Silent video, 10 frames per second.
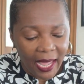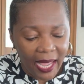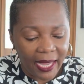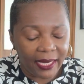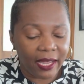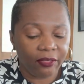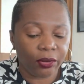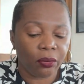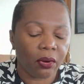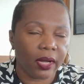I
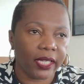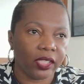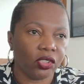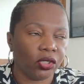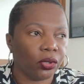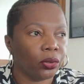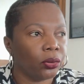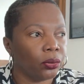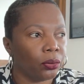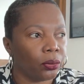never wanted
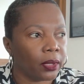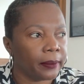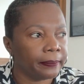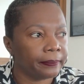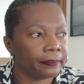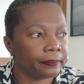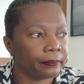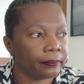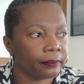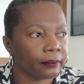to
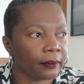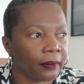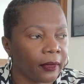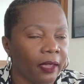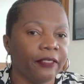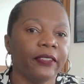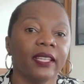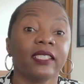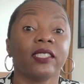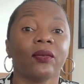
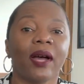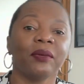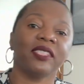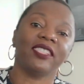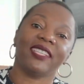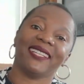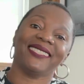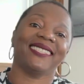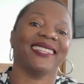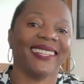feel as though I was
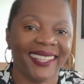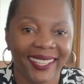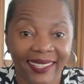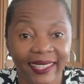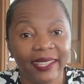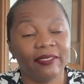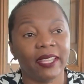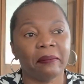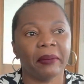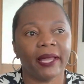just
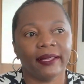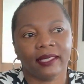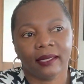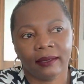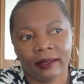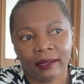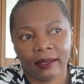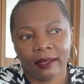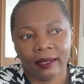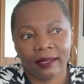living but
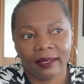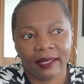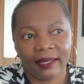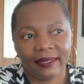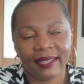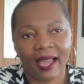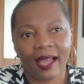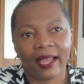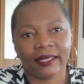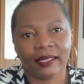
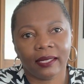not